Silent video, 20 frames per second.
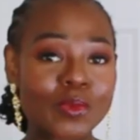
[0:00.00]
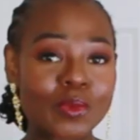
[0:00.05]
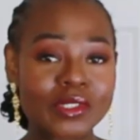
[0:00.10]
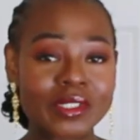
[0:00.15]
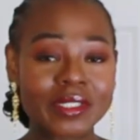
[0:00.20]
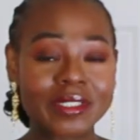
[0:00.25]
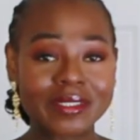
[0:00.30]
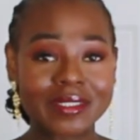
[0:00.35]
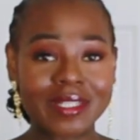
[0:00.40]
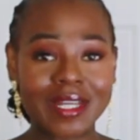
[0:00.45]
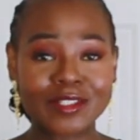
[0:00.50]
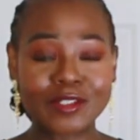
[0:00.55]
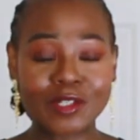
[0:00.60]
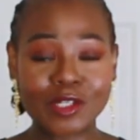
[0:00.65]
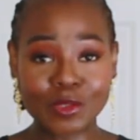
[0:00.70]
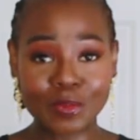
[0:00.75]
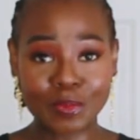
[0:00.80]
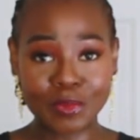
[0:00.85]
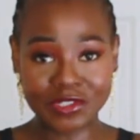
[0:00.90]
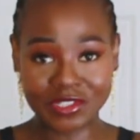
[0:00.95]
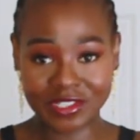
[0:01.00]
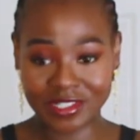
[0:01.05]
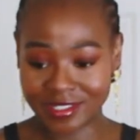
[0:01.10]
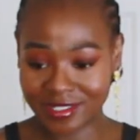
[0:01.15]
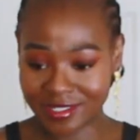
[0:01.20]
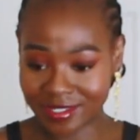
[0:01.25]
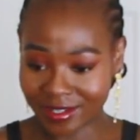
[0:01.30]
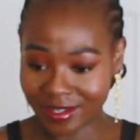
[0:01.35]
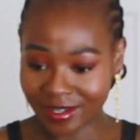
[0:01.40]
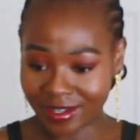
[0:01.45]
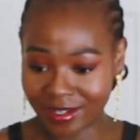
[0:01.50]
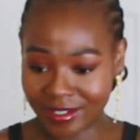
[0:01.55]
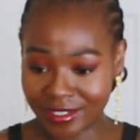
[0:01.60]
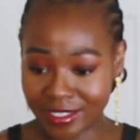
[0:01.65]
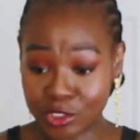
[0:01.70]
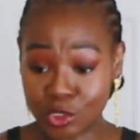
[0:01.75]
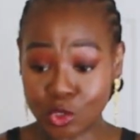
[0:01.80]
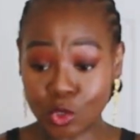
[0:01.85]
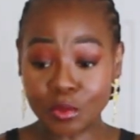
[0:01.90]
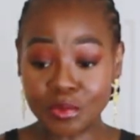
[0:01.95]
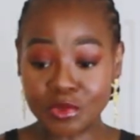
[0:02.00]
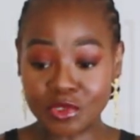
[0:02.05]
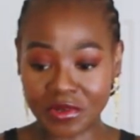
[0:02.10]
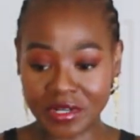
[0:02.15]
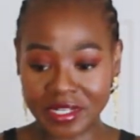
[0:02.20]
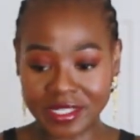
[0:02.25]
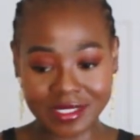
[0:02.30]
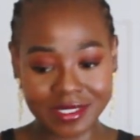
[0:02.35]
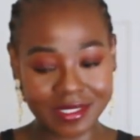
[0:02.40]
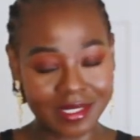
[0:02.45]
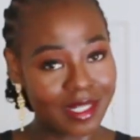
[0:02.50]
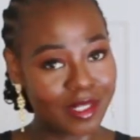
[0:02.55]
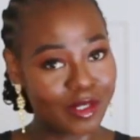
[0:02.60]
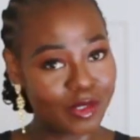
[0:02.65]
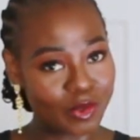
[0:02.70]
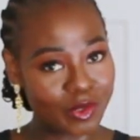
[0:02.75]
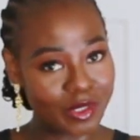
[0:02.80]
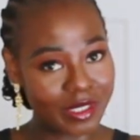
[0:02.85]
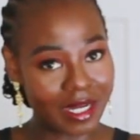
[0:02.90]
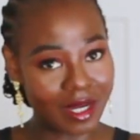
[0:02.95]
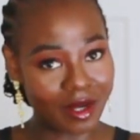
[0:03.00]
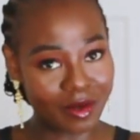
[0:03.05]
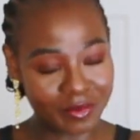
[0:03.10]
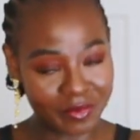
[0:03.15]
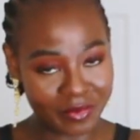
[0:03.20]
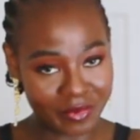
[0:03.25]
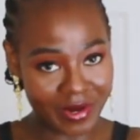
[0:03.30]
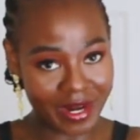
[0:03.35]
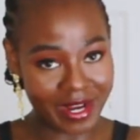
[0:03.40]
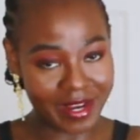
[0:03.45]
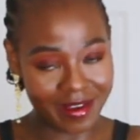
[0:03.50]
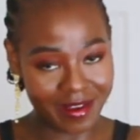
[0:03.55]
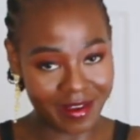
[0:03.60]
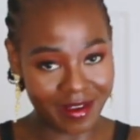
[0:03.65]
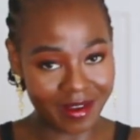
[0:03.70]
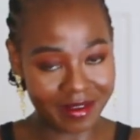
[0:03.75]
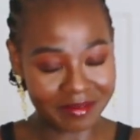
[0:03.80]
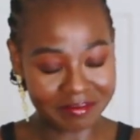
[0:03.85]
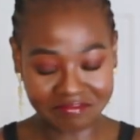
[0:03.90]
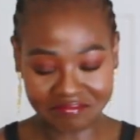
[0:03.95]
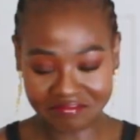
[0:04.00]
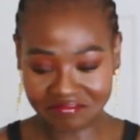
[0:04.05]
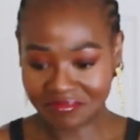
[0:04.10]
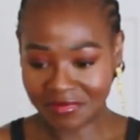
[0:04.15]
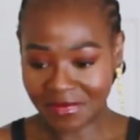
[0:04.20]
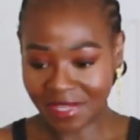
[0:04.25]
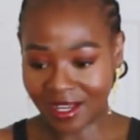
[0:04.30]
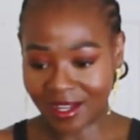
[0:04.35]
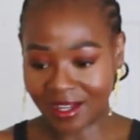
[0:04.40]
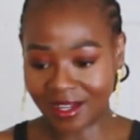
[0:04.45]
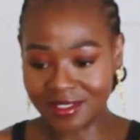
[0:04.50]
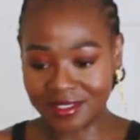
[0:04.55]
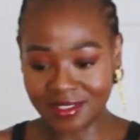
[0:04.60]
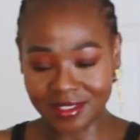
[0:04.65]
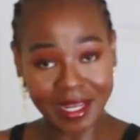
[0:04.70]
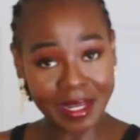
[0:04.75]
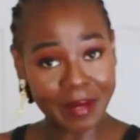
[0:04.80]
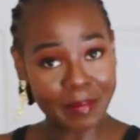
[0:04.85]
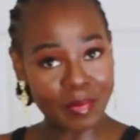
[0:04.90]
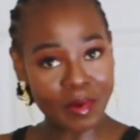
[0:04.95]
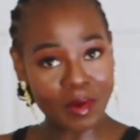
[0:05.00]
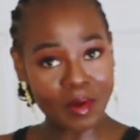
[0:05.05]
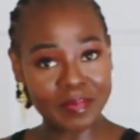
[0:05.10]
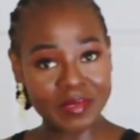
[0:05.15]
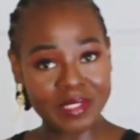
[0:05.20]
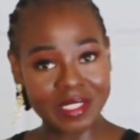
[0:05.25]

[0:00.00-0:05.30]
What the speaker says: push the two dress a little down right here, and I pop